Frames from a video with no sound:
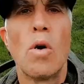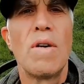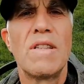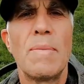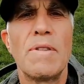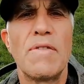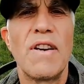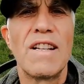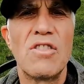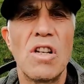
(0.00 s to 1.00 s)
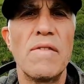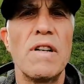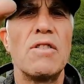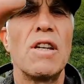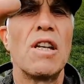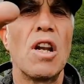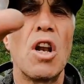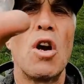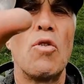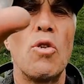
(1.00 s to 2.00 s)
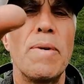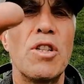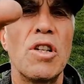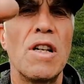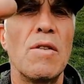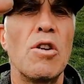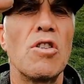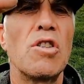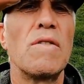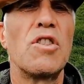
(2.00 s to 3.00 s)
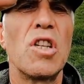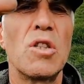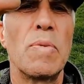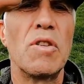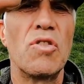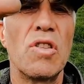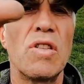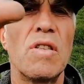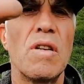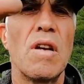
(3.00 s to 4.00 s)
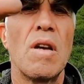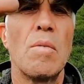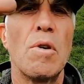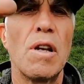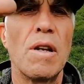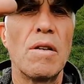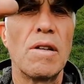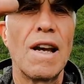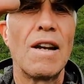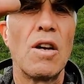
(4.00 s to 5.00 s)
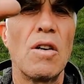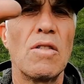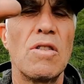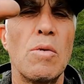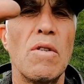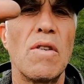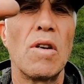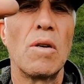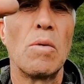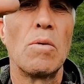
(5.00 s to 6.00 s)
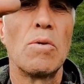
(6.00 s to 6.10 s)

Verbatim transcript: Always happy to find silver, digging a lot of rubbish and they've got a silver sixpence. Brilliant. Carry on, see what we've got.